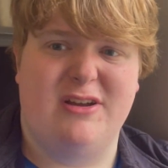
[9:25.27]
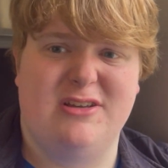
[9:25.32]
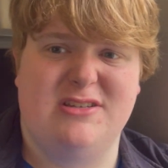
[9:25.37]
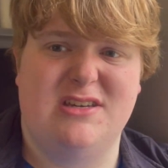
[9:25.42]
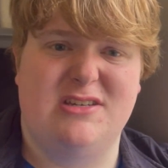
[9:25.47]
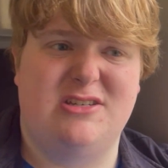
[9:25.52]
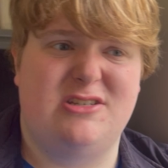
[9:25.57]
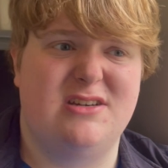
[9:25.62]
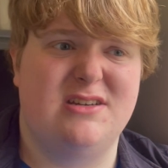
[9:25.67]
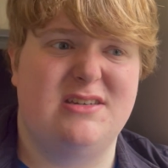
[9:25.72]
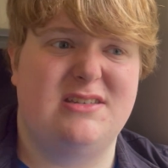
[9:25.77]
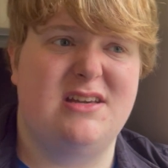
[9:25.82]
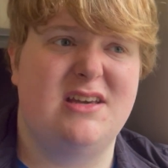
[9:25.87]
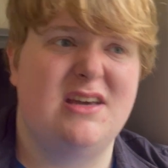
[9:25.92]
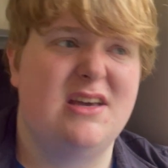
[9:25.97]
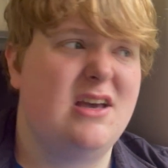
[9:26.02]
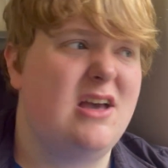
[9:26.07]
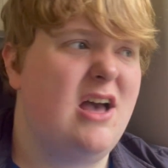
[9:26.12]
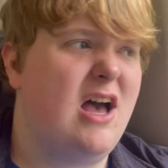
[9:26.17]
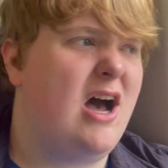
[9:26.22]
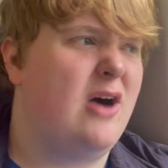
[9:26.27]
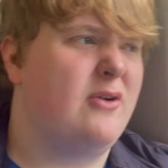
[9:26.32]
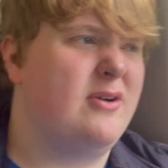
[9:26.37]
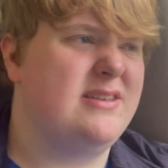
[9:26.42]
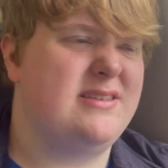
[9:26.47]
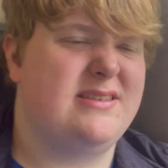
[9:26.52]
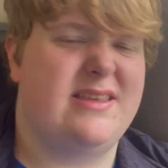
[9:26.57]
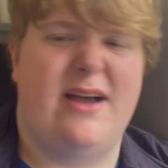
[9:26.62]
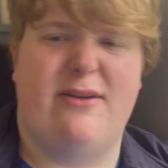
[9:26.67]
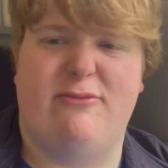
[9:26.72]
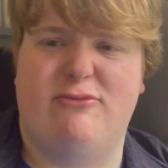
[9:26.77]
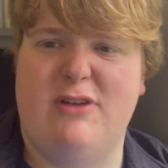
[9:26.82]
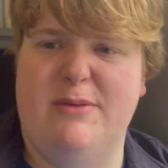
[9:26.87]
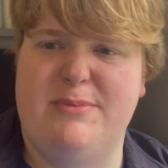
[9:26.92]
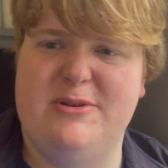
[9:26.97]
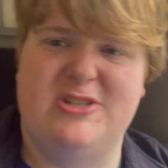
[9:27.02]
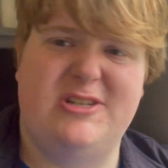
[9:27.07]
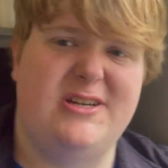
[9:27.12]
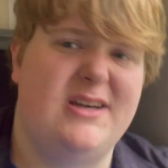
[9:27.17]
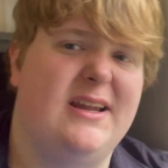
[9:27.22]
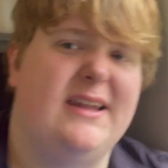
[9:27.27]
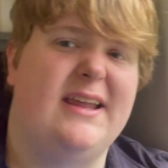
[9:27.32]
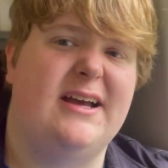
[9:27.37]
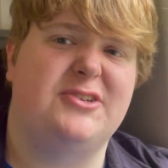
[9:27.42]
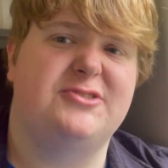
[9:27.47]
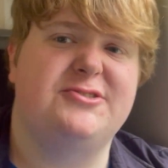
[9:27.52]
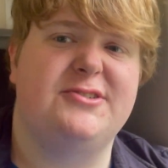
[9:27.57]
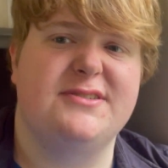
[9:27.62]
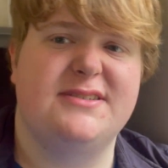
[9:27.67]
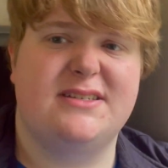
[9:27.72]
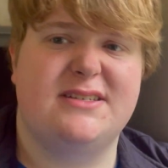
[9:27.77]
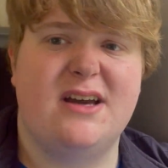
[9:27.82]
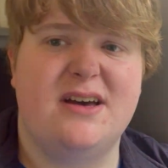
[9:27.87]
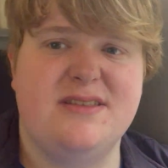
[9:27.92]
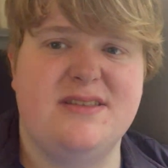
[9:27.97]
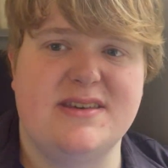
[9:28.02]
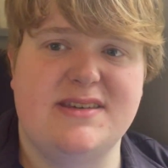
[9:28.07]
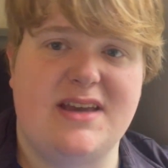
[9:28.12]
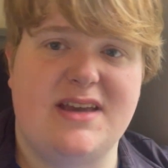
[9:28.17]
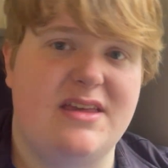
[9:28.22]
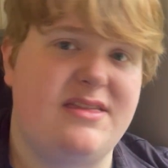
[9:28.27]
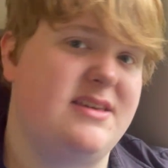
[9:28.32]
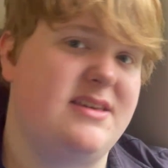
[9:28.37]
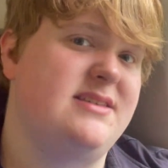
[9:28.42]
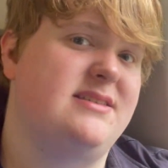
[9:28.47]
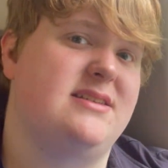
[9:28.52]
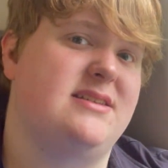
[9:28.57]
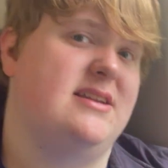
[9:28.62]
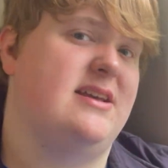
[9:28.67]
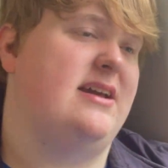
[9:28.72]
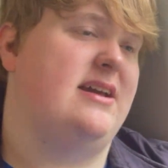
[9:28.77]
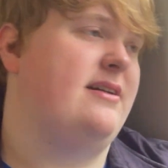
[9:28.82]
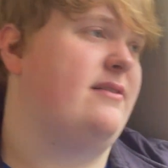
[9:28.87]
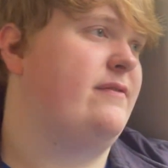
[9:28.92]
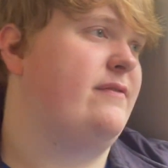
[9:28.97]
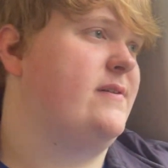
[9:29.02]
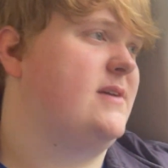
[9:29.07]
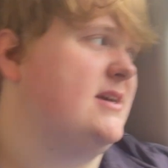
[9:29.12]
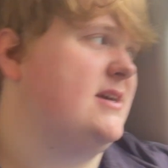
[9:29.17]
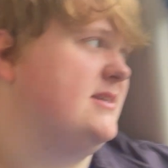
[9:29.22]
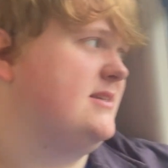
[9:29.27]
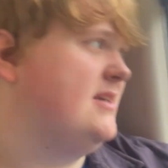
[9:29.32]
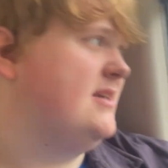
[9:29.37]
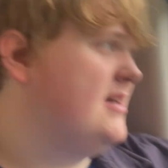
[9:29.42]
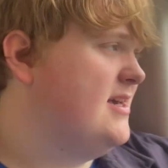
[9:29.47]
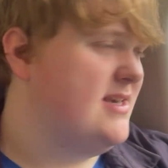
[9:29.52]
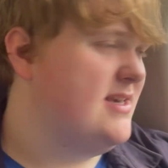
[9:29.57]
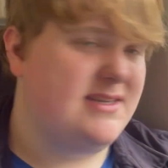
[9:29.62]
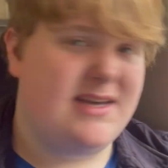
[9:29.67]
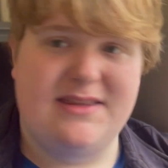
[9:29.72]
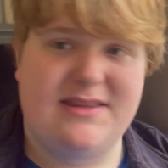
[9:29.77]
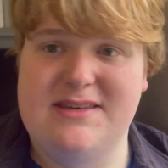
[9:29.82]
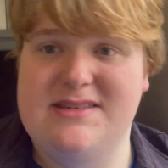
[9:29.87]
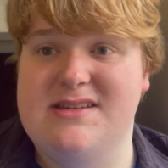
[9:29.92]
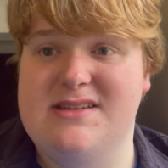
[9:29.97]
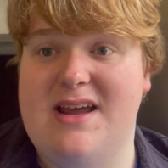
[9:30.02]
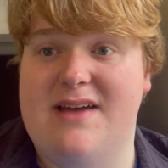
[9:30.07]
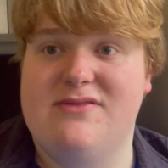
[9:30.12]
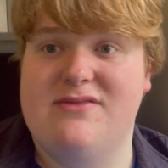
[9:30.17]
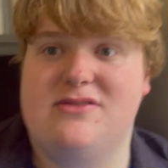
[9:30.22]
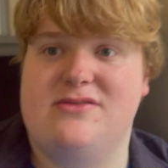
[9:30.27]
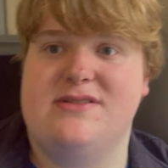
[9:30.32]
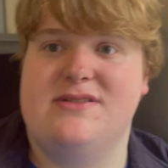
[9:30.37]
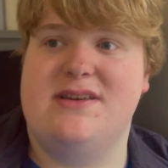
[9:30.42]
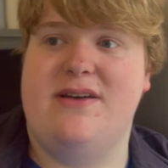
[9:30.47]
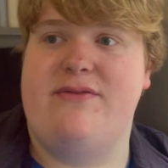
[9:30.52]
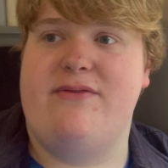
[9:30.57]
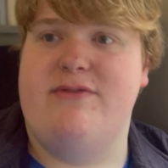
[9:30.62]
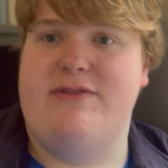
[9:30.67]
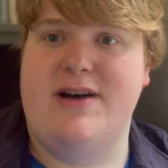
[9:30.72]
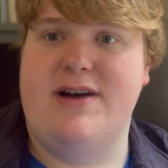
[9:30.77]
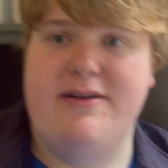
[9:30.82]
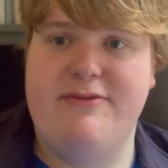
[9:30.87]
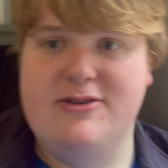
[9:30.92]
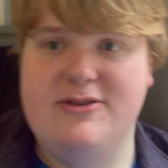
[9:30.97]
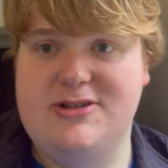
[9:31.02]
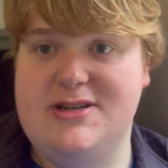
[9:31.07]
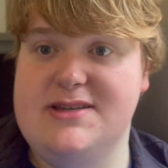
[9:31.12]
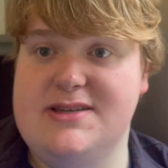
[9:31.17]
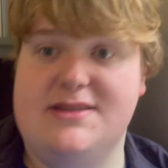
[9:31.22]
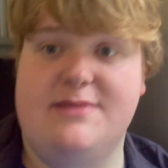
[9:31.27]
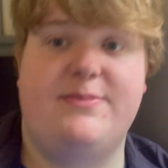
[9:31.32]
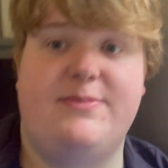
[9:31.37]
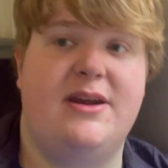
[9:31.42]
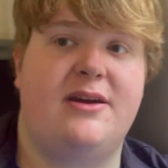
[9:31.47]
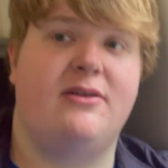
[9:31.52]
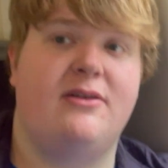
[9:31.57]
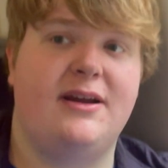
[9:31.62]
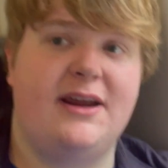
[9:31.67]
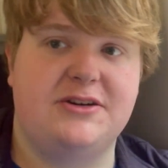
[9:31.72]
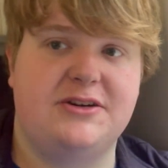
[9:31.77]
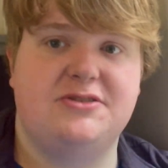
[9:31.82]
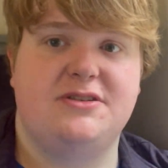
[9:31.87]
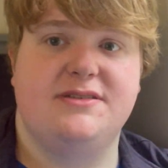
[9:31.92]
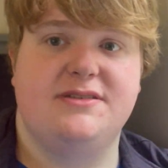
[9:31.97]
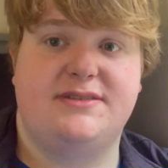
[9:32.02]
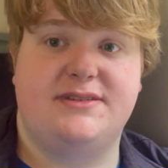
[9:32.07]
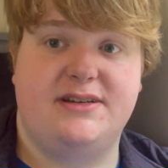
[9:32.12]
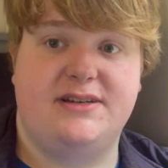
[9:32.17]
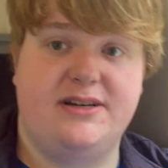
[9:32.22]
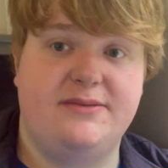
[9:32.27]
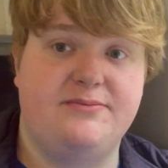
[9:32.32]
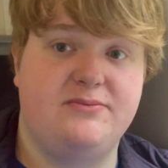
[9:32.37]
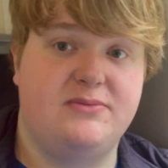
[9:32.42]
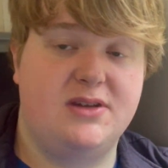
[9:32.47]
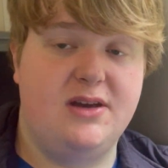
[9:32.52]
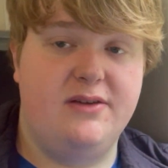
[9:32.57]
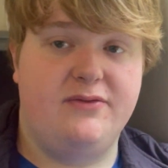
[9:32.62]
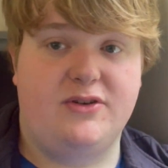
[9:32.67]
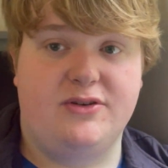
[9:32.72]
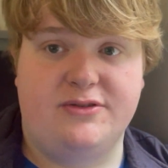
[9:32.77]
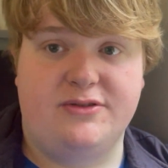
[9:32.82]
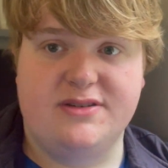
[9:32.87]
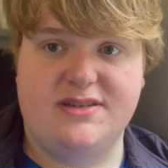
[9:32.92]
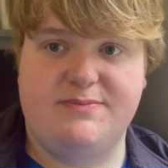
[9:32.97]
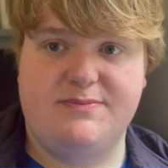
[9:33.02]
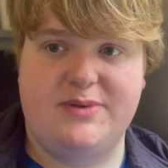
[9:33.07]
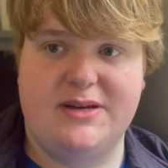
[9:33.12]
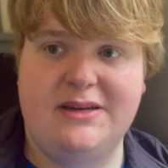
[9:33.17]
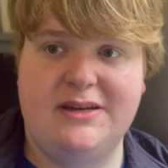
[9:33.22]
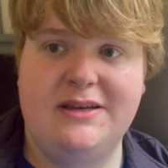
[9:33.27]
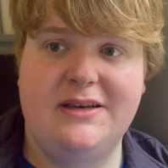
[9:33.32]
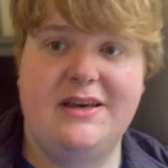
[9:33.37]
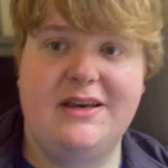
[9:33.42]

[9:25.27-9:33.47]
It's just, oh, it's that rubbishy Electrostar that Southeastern have, because Southeastern had the 375, which is the better Electrostar, of course, but